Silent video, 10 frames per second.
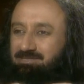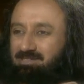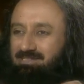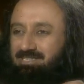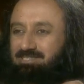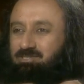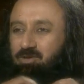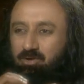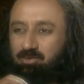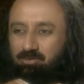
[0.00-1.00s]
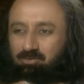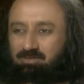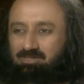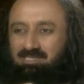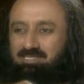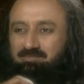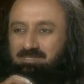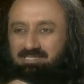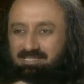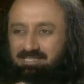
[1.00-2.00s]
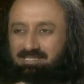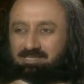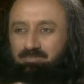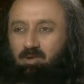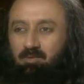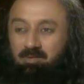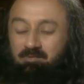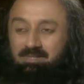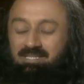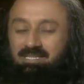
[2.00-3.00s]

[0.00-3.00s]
or there is sorrow, or there is misery, there is problem.